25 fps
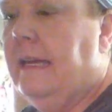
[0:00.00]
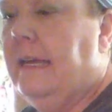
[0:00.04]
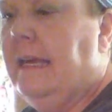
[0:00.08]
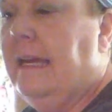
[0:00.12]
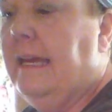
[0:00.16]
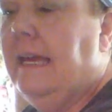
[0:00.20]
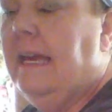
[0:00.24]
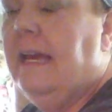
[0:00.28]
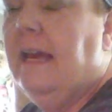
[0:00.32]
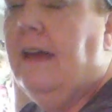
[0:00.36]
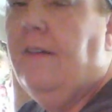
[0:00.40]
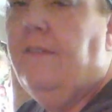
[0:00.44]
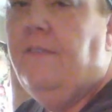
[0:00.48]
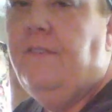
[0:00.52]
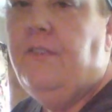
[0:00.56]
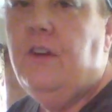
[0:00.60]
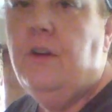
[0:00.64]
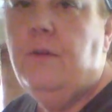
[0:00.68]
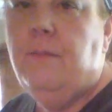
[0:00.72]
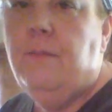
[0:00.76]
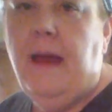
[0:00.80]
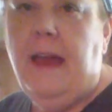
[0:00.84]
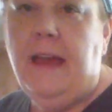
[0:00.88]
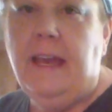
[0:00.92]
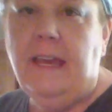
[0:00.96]
If
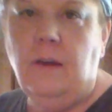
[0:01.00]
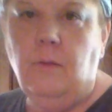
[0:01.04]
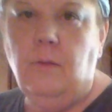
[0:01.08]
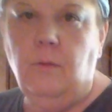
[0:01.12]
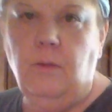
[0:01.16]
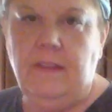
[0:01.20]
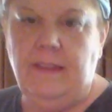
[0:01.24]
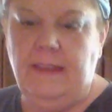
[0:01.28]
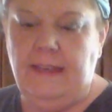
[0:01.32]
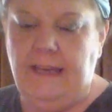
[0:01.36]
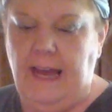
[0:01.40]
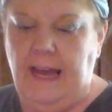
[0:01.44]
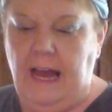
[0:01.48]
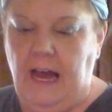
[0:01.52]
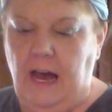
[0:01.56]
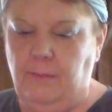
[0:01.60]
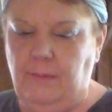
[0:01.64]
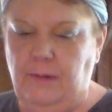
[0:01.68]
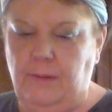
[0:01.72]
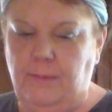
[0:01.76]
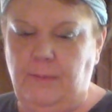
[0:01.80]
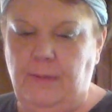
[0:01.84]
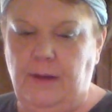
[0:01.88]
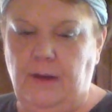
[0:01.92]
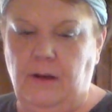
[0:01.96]
you make it with the
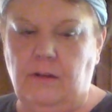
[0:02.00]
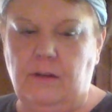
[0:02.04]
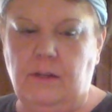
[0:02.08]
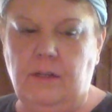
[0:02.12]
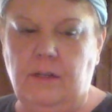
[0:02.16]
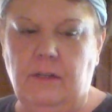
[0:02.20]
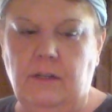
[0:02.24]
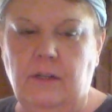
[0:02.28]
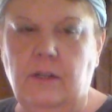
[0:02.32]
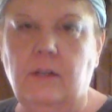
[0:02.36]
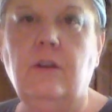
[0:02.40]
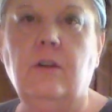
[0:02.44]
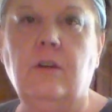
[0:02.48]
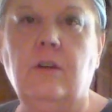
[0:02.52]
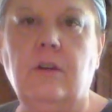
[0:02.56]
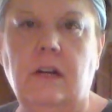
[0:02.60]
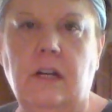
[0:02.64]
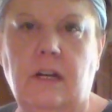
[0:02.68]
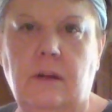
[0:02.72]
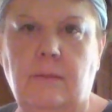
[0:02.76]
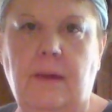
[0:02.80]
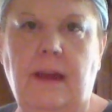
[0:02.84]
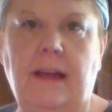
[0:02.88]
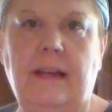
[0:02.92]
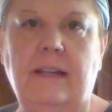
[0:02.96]
almond milk, you're going
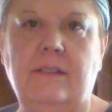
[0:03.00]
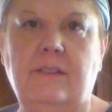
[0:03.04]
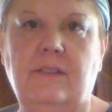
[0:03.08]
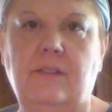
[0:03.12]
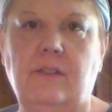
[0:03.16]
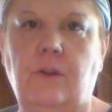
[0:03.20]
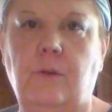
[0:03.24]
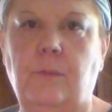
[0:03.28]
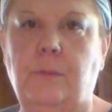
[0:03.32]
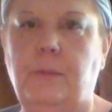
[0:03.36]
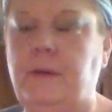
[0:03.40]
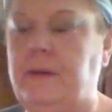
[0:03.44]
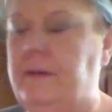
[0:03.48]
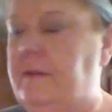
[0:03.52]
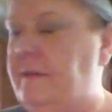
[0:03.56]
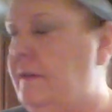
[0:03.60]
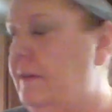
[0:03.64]
to make a soup.